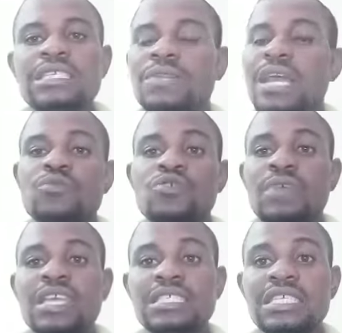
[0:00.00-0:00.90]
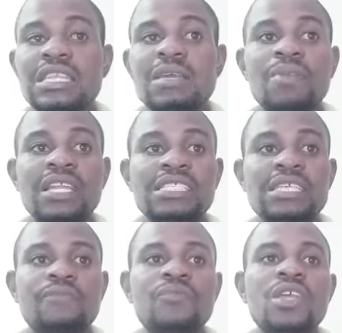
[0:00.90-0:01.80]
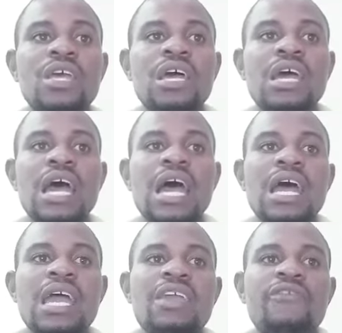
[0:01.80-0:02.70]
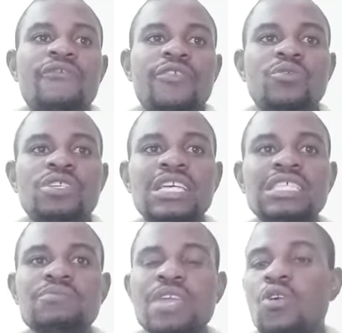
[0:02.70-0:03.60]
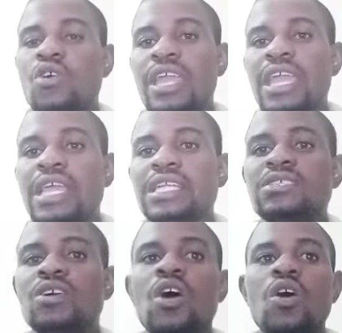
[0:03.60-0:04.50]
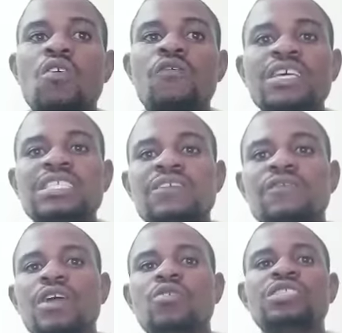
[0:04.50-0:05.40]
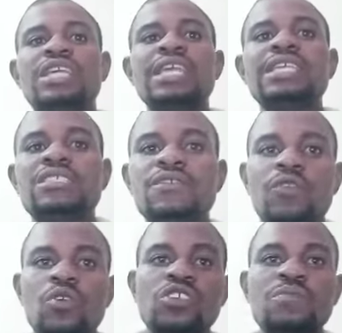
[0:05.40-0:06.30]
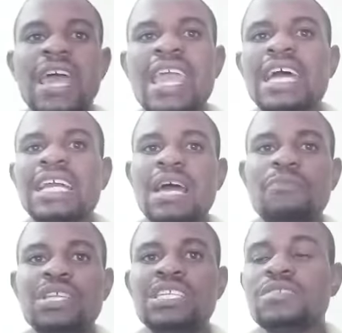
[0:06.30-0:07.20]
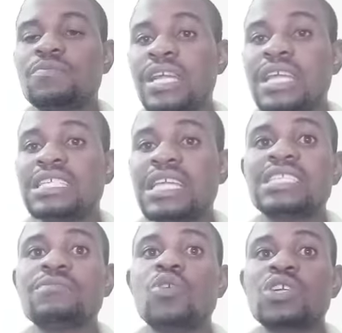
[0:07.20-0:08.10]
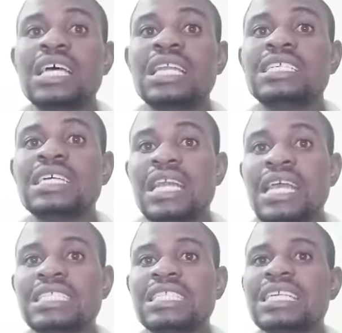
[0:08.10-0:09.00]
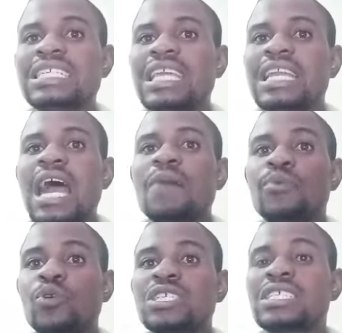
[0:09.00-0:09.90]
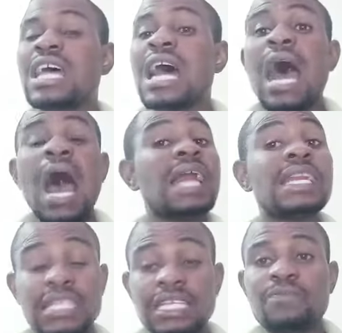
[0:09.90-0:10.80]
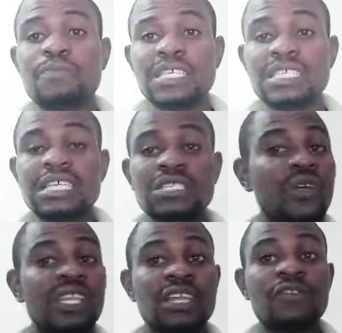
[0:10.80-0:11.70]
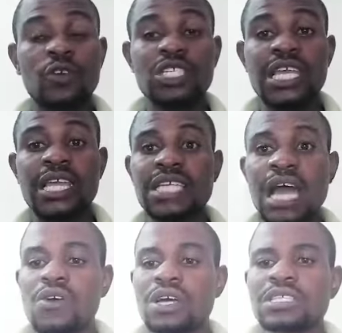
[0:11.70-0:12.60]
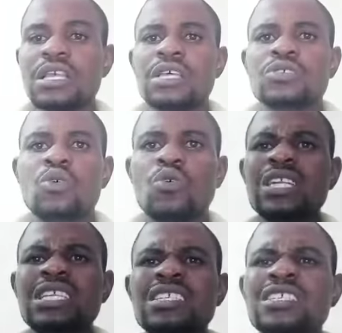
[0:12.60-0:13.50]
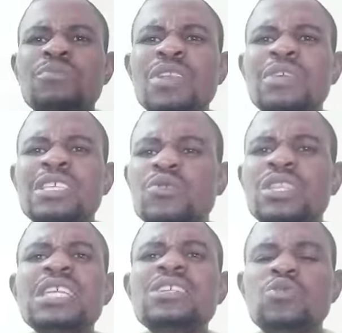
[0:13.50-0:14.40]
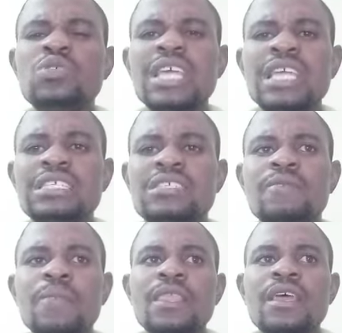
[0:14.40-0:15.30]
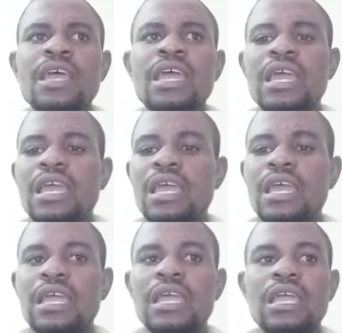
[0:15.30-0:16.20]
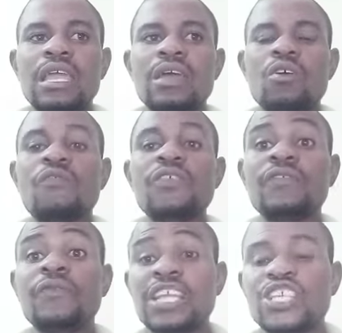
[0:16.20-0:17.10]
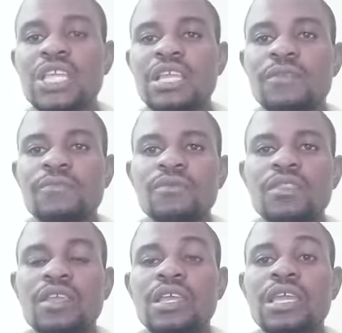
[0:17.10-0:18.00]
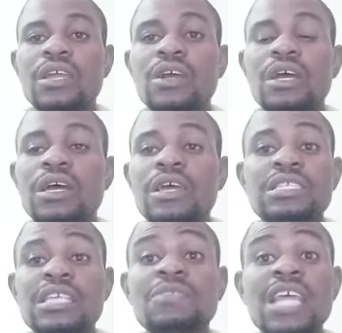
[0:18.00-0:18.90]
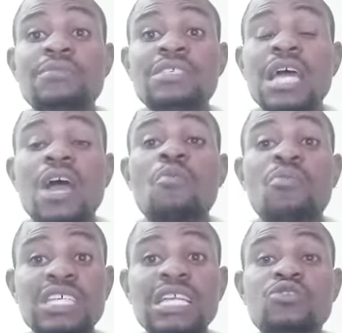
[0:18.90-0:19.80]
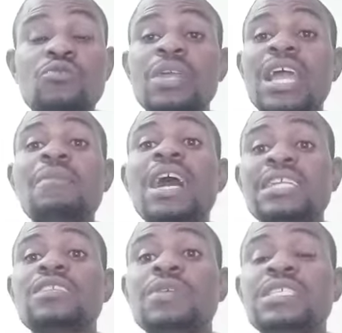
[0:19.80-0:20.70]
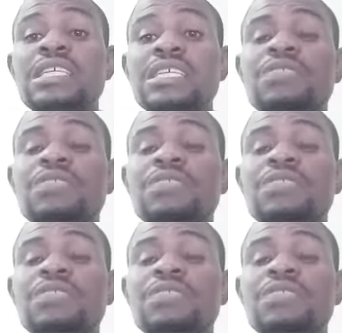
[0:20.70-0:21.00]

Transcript: Sometimes we may see the bleeding. A few deaths may occur over several days, followed by a rapid spread and mortality rate that can approach 100% within 48 hours. So what it simply means, within 2 days of infection, sometimes our mortality will become 100%.